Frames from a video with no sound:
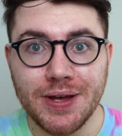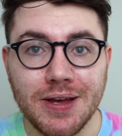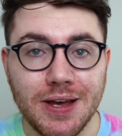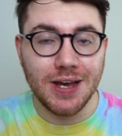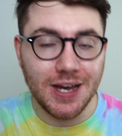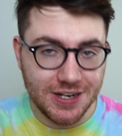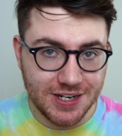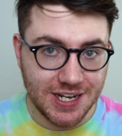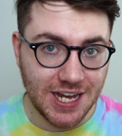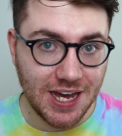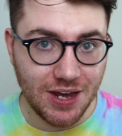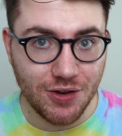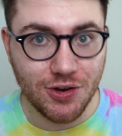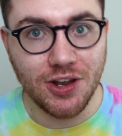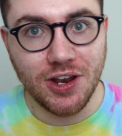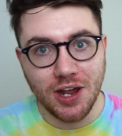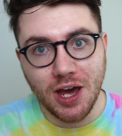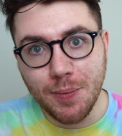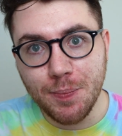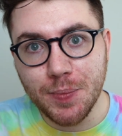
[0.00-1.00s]
and down
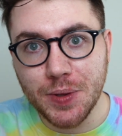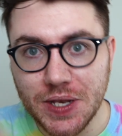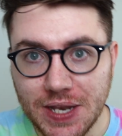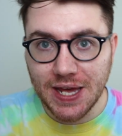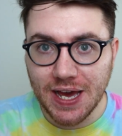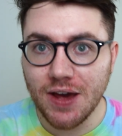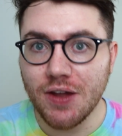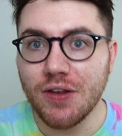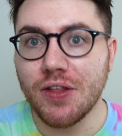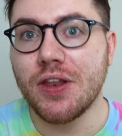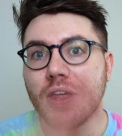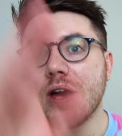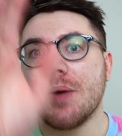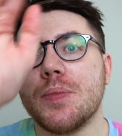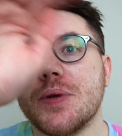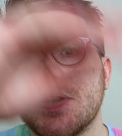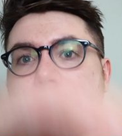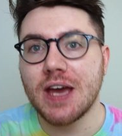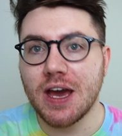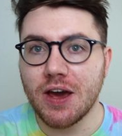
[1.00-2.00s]
and up and down and up
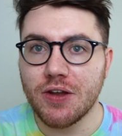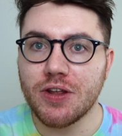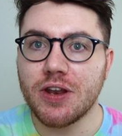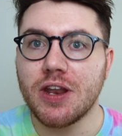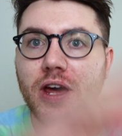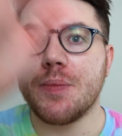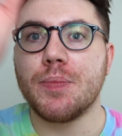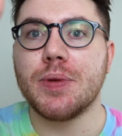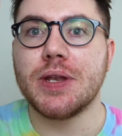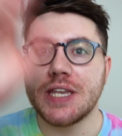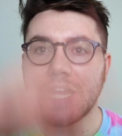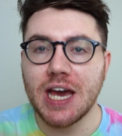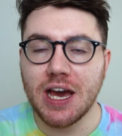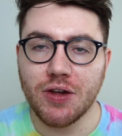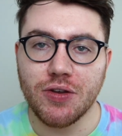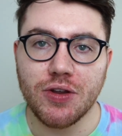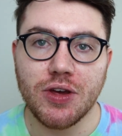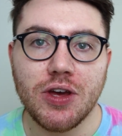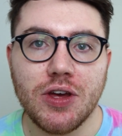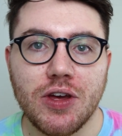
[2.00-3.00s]
and down and up and down